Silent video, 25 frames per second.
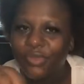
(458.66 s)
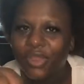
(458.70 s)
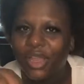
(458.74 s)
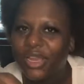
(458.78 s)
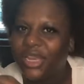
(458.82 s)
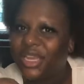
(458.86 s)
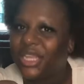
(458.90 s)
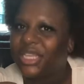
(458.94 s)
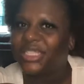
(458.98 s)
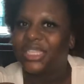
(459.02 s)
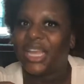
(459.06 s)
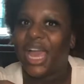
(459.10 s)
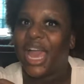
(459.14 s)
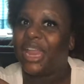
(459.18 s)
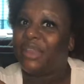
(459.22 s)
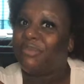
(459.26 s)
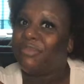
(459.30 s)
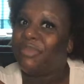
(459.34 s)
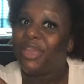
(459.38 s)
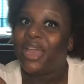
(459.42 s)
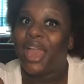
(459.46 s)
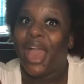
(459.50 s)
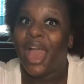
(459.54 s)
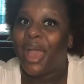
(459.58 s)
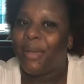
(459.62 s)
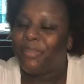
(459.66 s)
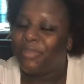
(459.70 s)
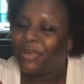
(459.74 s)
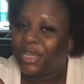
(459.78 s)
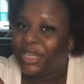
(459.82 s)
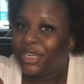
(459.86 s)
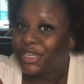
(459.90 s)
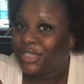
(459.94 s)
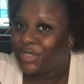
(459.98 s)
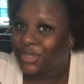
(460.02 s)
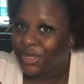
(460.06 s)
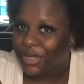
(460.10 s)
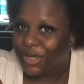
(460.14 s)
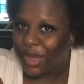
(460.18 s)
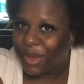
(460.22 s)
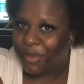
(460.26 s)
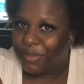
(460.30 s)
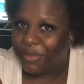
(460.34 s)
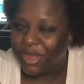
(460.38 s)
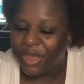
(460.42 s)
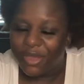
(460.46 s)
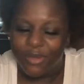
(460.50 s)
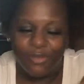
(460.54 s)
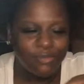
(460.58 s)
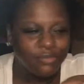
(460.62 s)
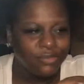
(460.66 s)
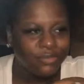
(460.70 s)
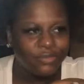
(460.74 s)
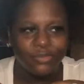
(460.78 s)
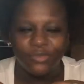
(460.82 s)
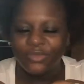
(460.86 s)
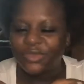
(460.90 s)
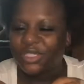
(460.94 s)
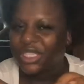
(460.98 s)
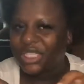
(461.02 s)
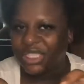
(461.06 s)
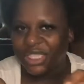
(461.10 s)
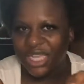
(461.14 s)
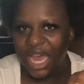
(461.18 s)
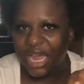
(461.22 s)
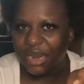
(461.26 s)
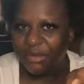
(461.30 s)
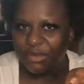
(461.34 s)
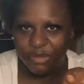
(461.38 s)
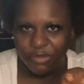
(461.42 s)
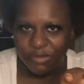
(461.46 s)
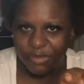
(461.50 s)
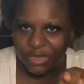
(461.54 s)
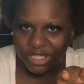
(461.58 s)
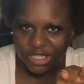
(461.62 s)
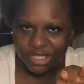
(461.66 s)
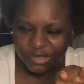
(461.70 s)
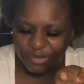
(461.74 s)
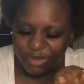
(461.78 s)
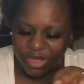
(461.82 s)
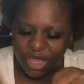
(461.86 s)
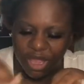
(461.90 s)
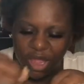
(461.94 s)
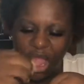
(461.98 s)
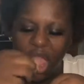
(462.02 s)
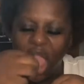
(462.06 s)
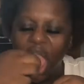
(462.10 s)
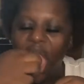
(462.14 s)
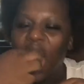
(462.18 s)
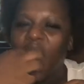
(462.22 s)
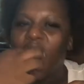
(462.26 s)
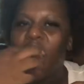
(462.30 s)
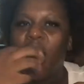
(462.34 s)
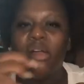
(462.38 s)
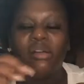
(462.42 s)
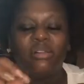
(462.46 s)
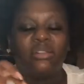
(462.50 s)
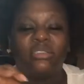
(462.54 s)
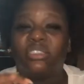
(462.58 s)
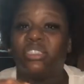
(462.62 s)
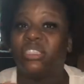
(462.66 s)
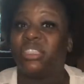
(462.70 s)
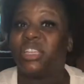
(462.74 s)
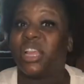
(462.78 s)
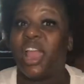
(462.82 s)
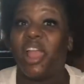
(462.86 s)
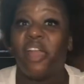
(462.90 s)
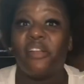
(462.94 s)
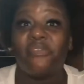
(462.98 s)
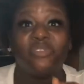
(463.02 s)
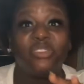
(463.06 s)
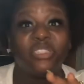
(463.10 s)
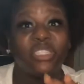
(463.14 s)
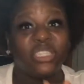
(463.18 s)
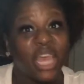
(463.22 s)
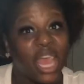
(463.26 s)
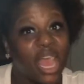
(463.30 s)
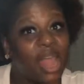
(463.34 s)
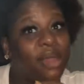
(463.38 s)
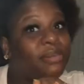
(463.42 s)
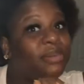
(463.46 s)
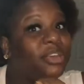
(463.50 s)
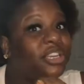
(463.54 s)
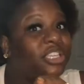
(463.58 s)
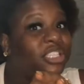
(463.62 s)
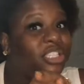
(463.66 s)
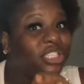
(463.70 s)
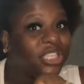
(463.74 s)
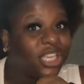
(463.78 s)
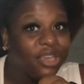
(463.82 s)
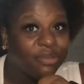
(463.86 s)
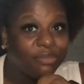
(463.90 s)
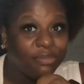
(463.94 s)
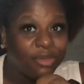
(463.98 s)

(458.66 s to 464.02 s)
this got to be God playing a trick on me. This got to be meant to be. Because every time he see